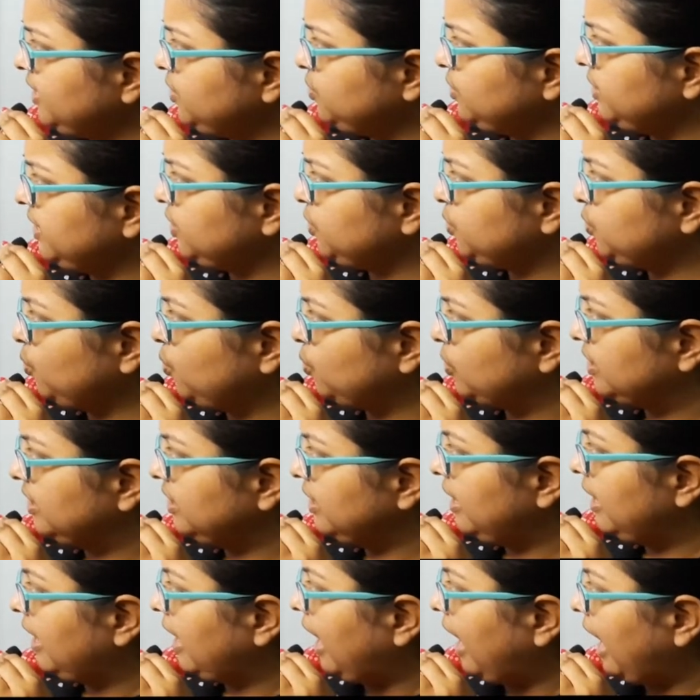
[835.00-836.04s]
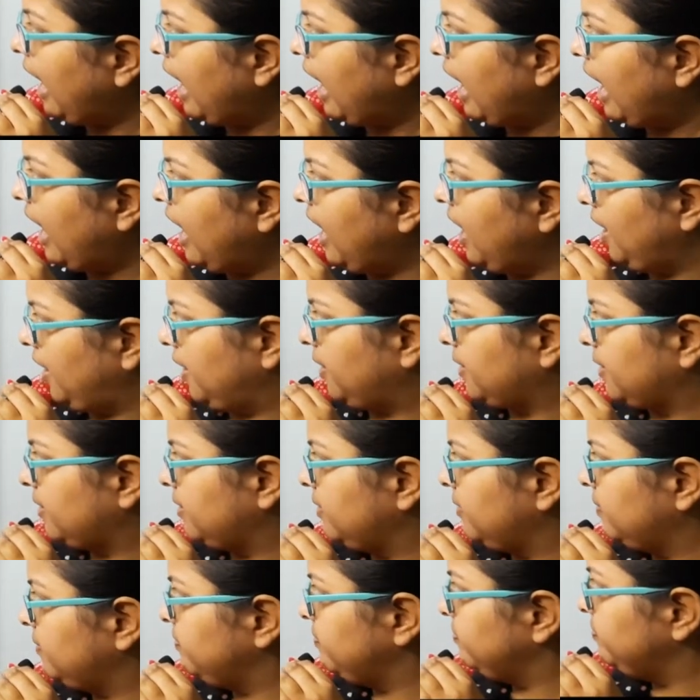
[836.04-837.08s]
to the rule are,
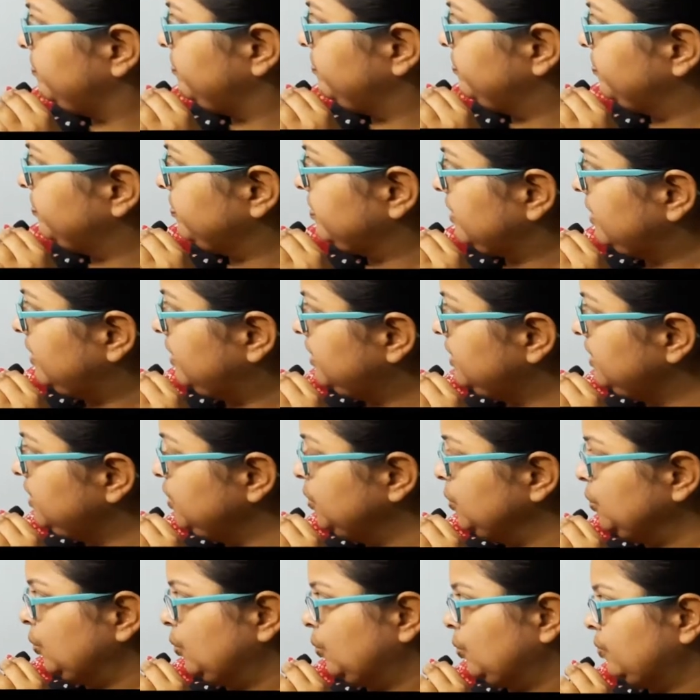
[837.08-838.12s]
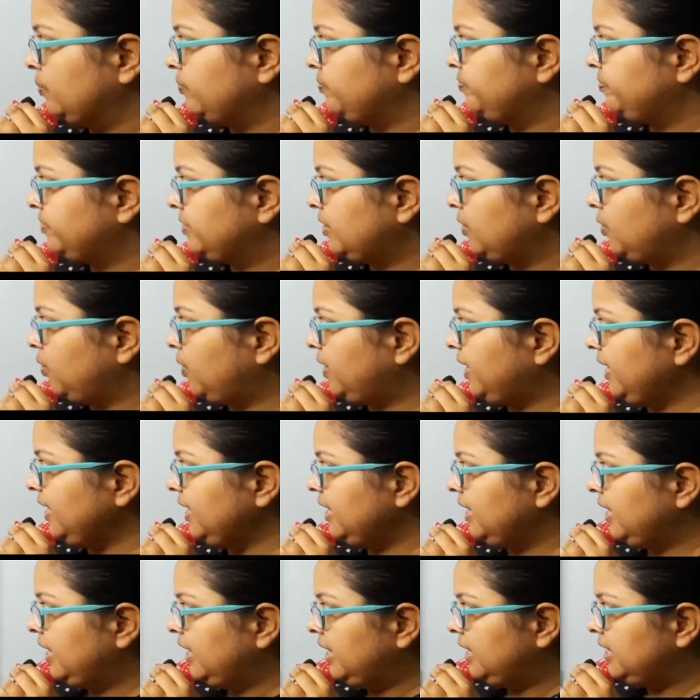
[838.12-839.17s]
you. Okay,
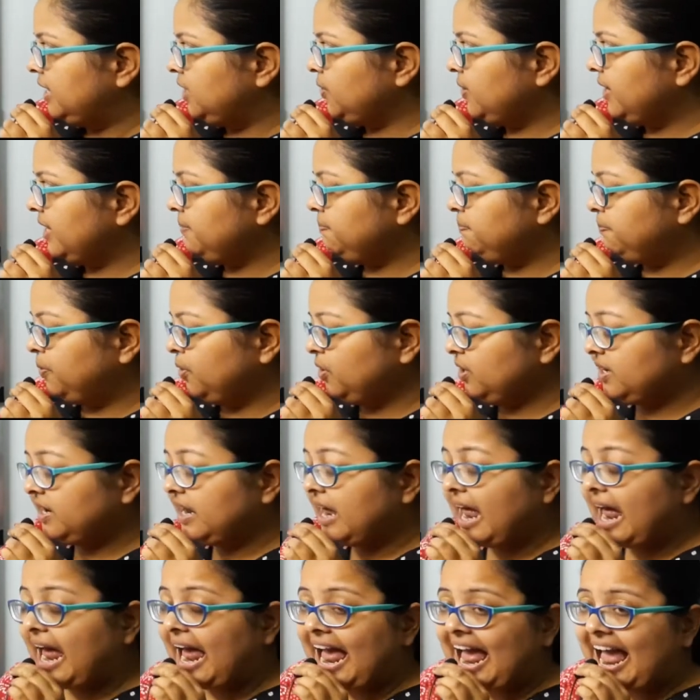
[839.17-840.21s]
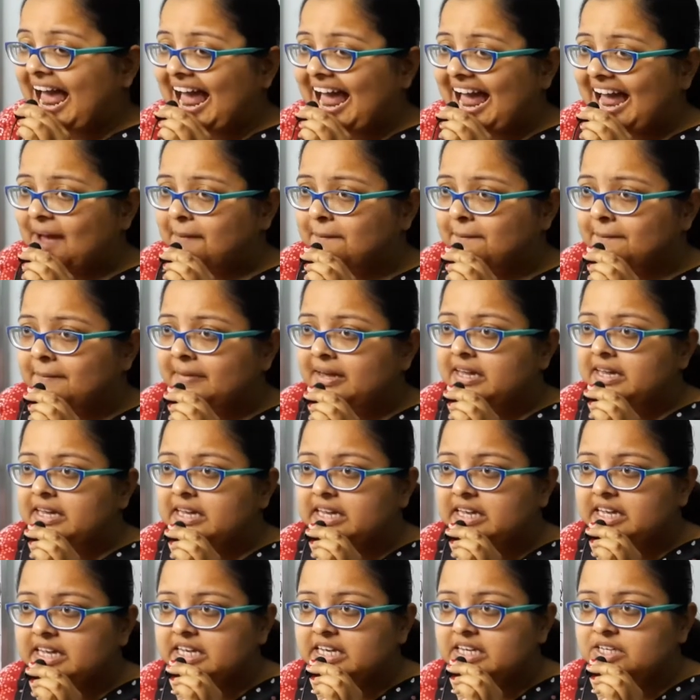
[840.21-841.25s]
you can put am,
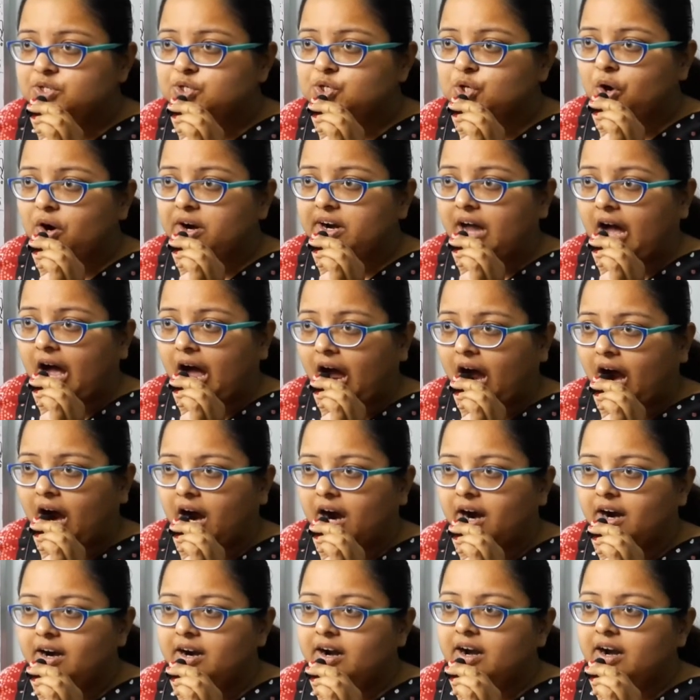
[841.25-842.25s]
is, or are